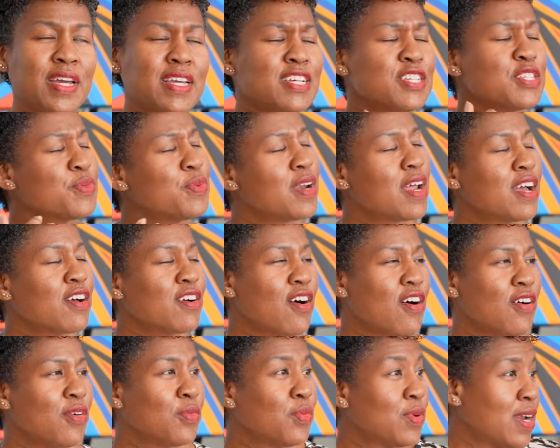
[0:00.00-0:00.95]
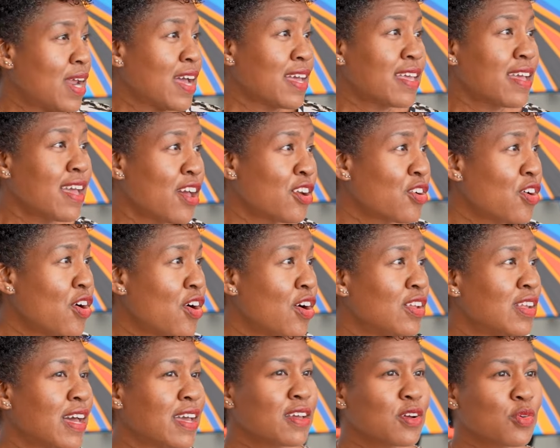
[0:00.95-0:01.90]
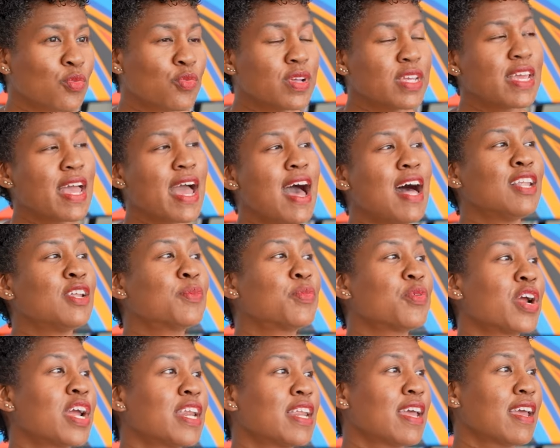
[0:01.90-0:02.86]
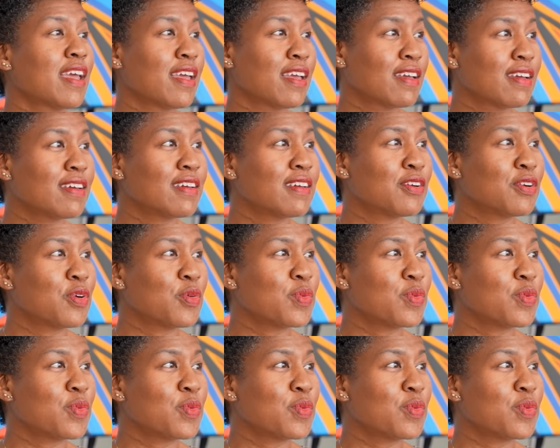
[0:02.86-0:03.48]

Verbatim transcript: i guess what i call what i can call like recalibrating